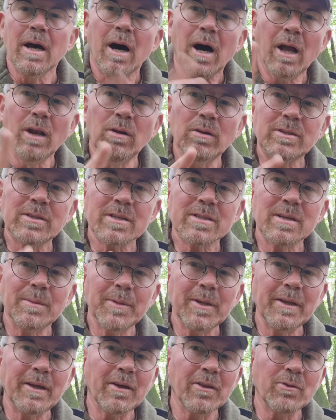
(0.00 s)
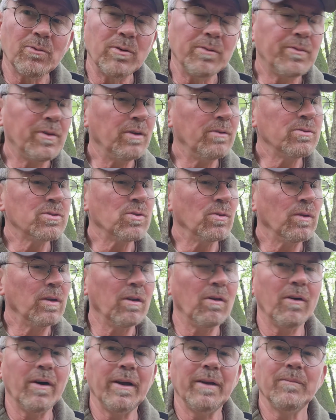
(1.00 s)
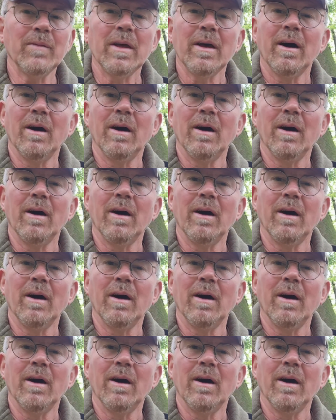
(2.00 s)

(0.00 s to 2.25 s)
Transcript: I looked at some of the other reviews online,